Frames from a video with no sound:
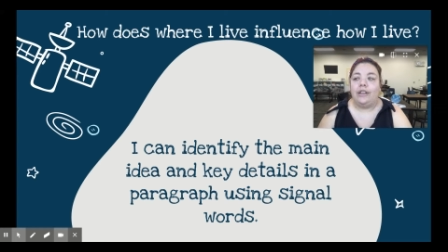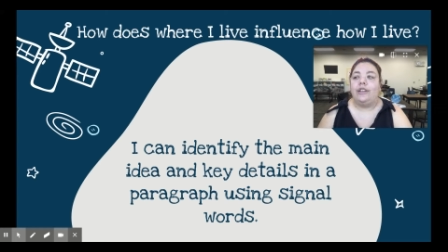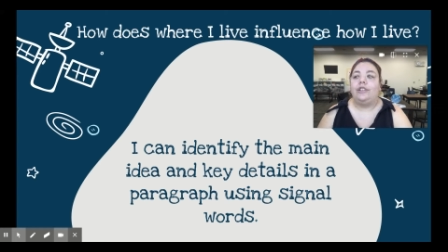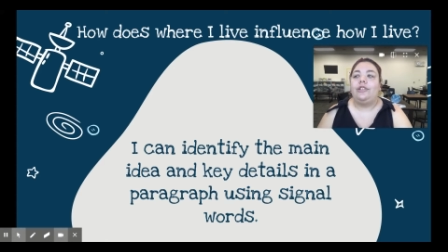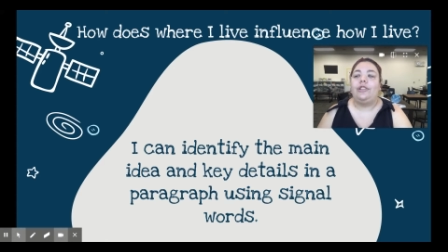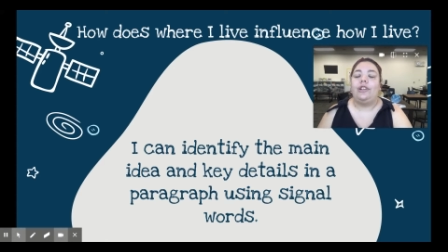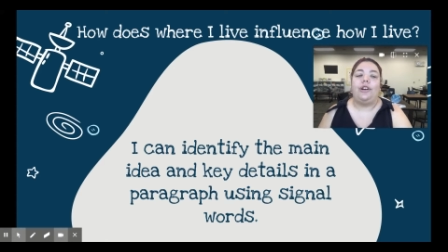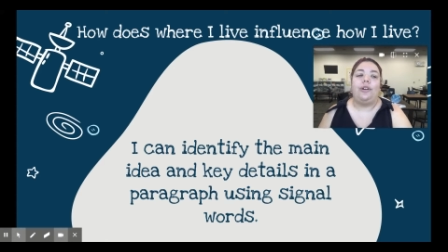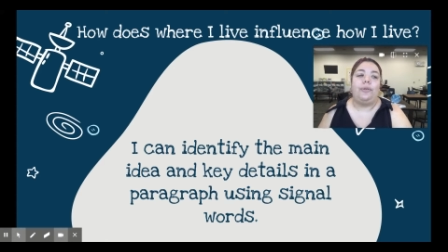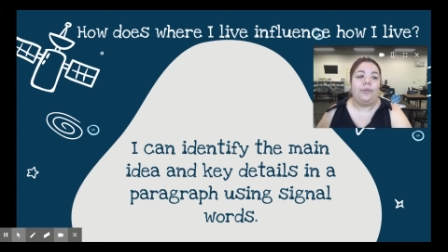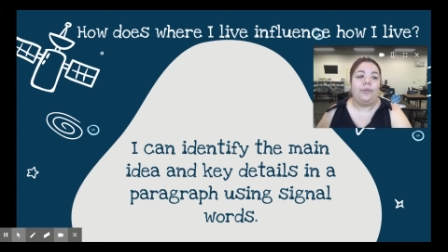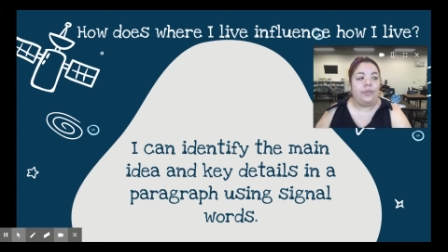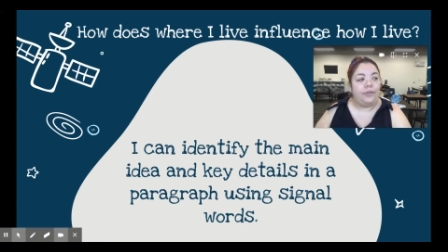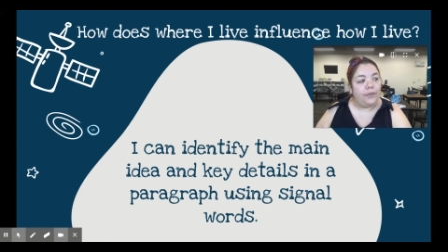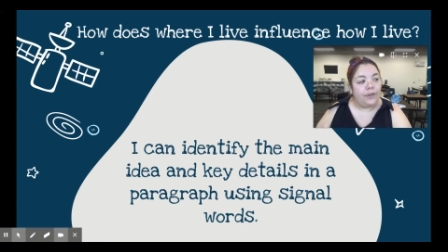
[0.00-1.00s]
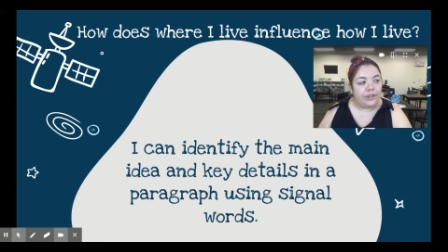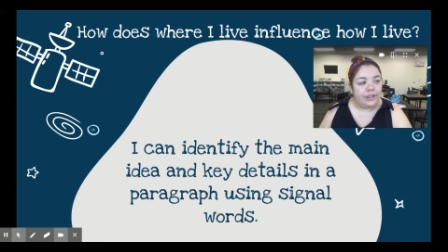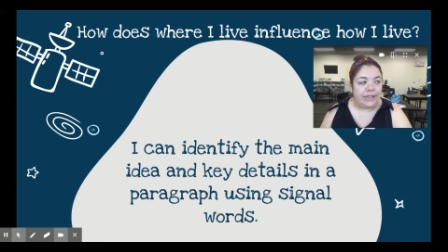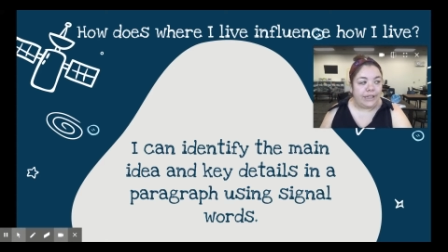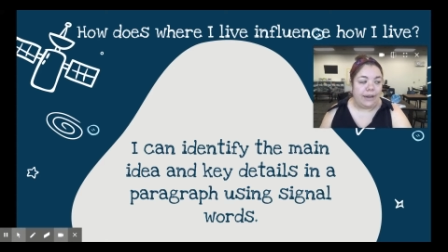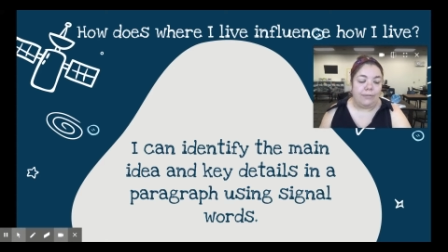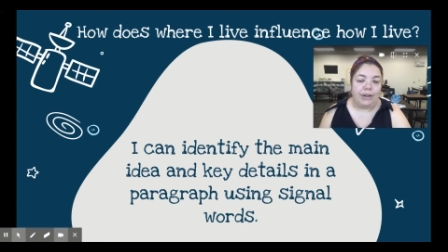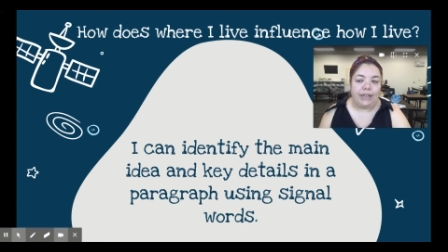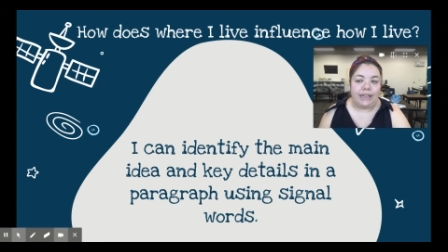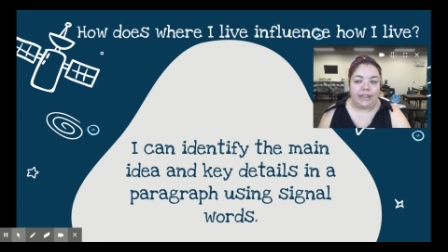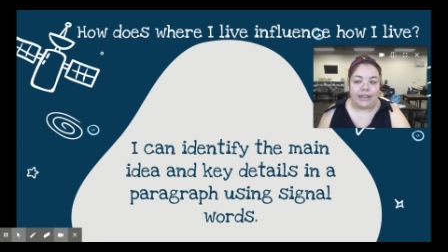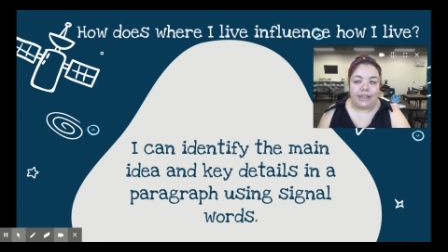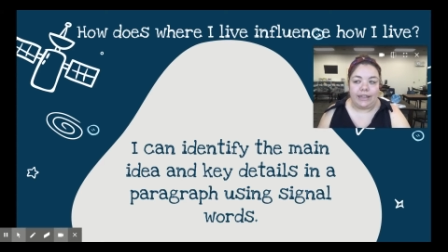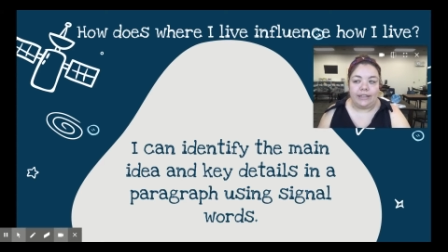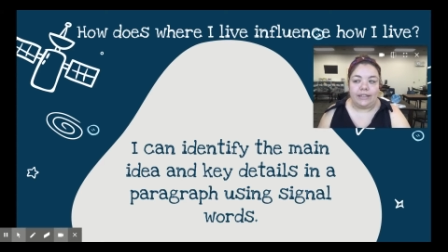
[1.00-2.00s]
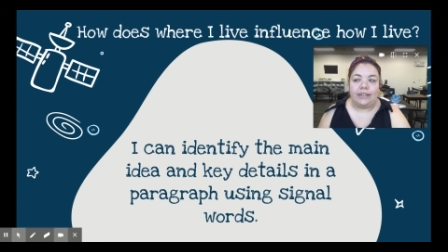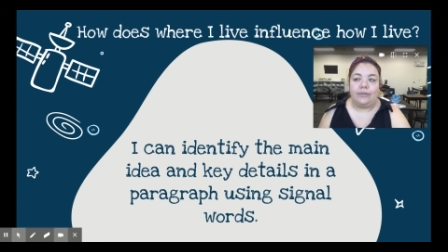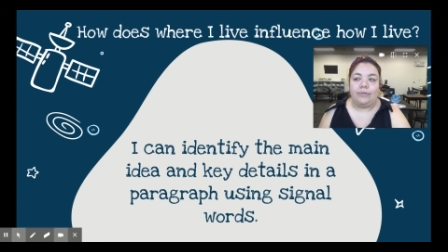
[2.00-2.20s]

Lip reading: So the first time we did this,